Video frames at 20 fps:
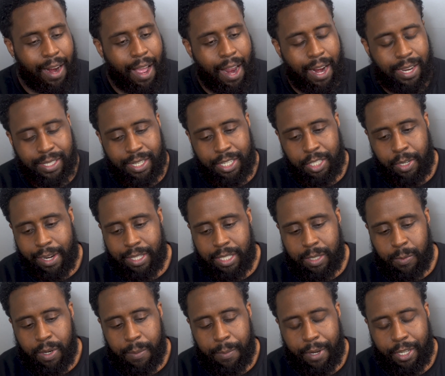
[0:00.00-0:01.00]
And honestly,
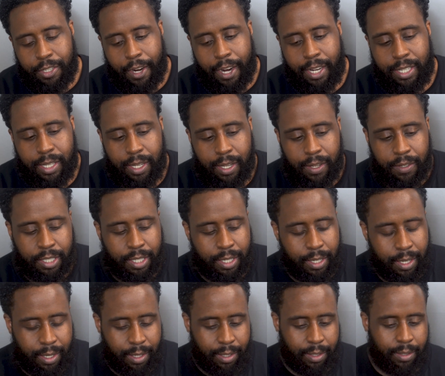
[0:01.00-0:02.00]
Tracy wouldn't be Tracy if she
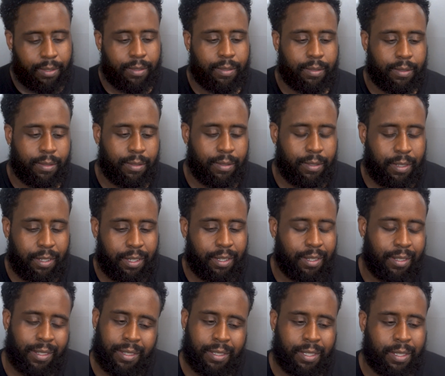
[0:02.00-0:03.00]
didn't.
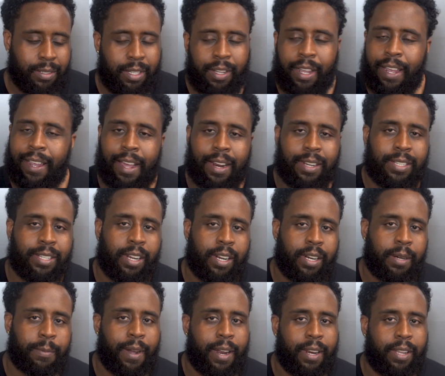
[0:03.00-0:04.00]
You ain't got to tell
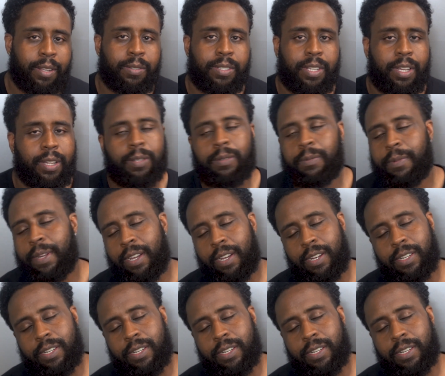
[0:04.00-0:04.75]
everybody you're single, man.